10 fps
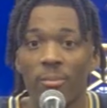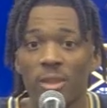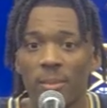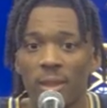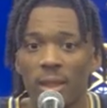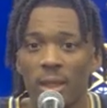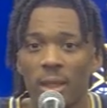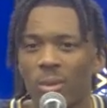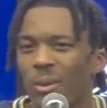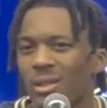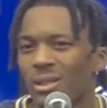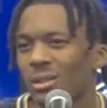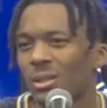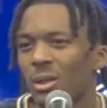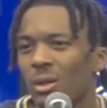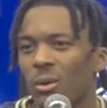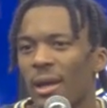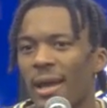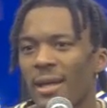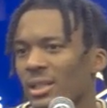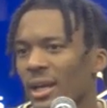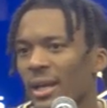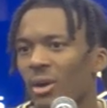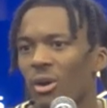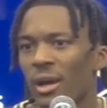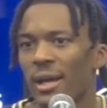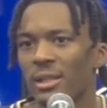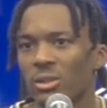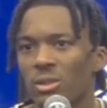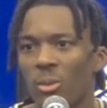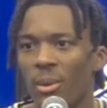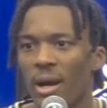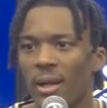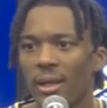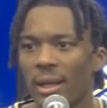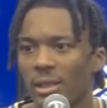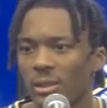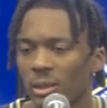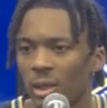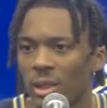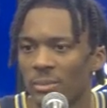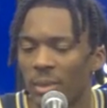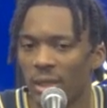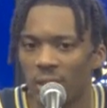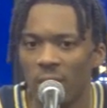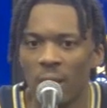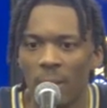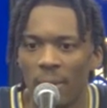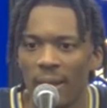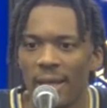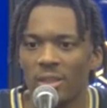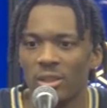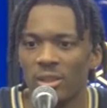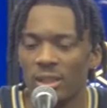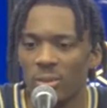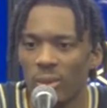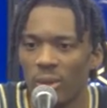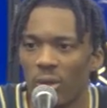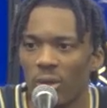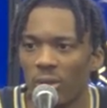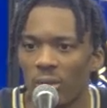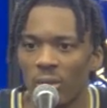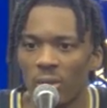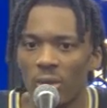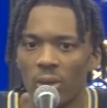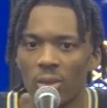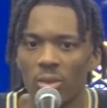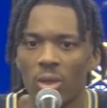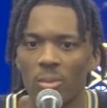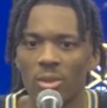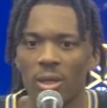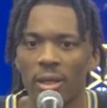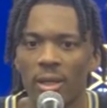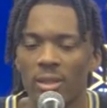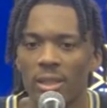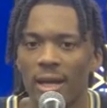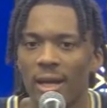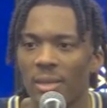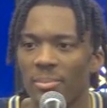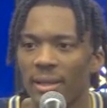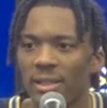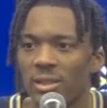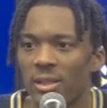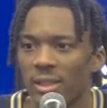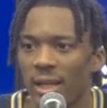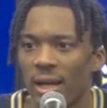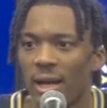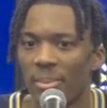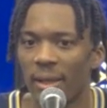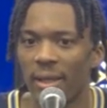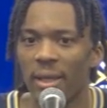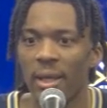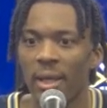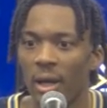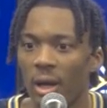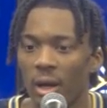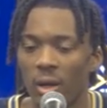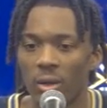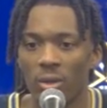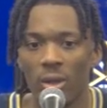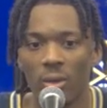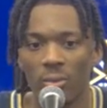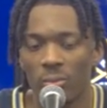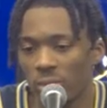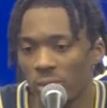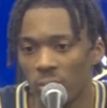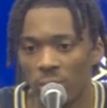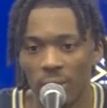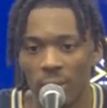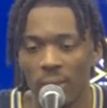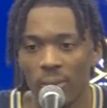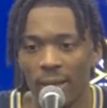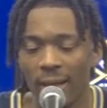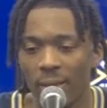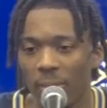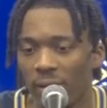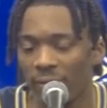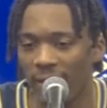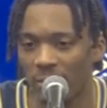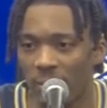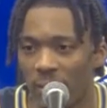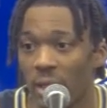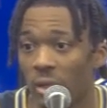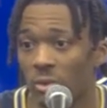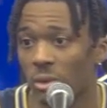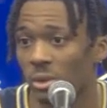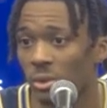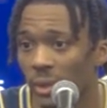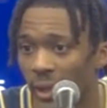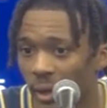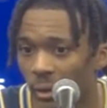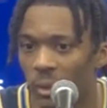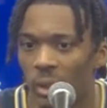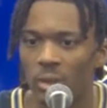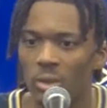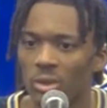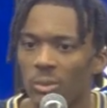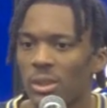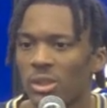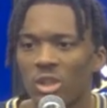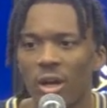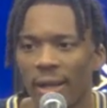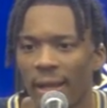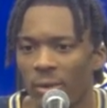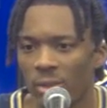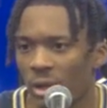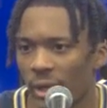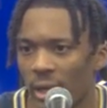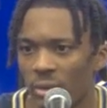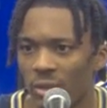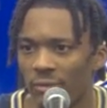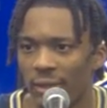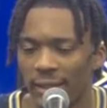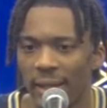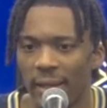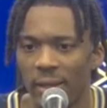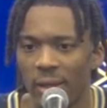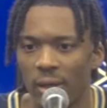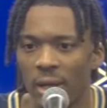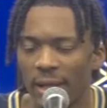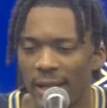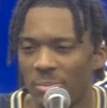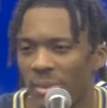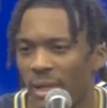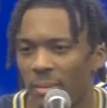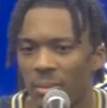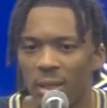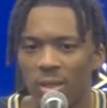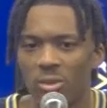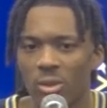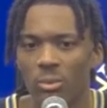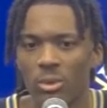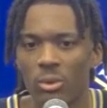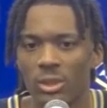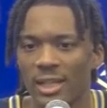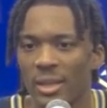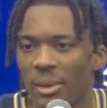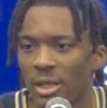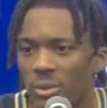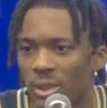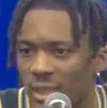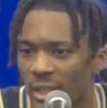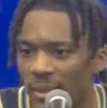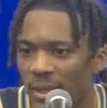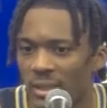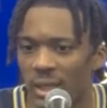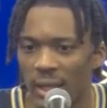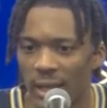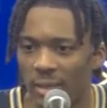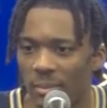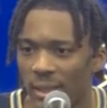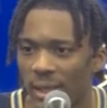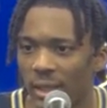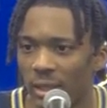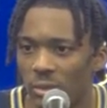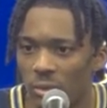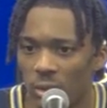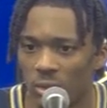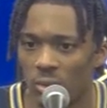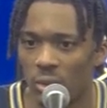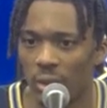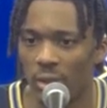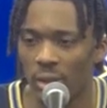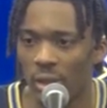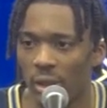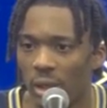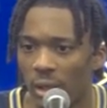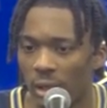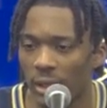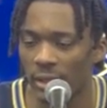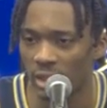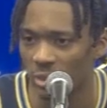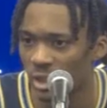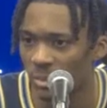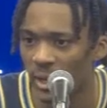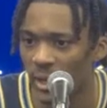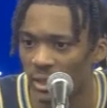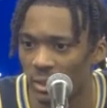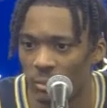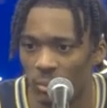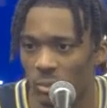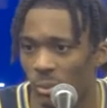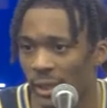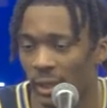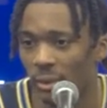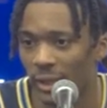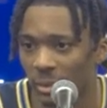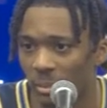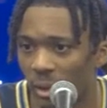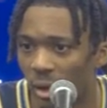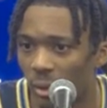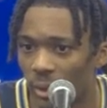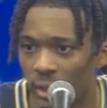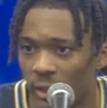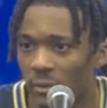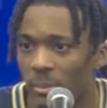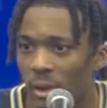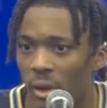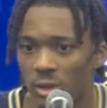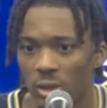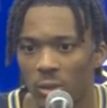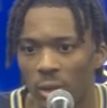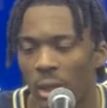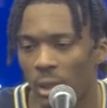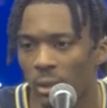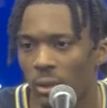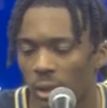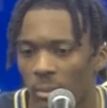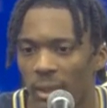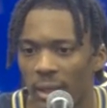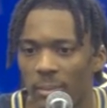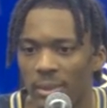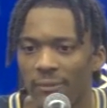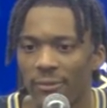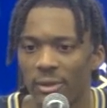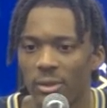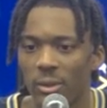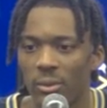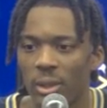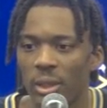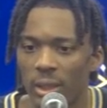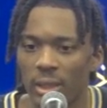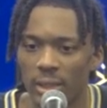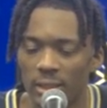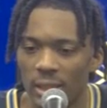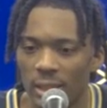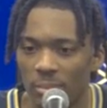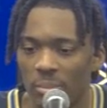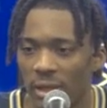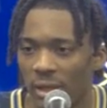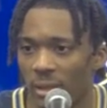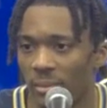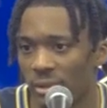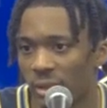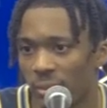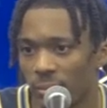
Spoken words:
summer league. We wasn't, you know, as tight or as, you know, bonding as much. But as the season went on and on and on, you know, I'm starting to see how he plays, starting to see how I play. You know, and when I got the ball in the fast break, he knows what to do now. You know, so we just talk it out and stuff like that. And that's big because, you know, when you're on the same page with your teammates, that can be deadly because you know their sweet spots and where they don't like the ball, where they love the ball. So, you know, me and him definitely, you know, is getting a better chemistry.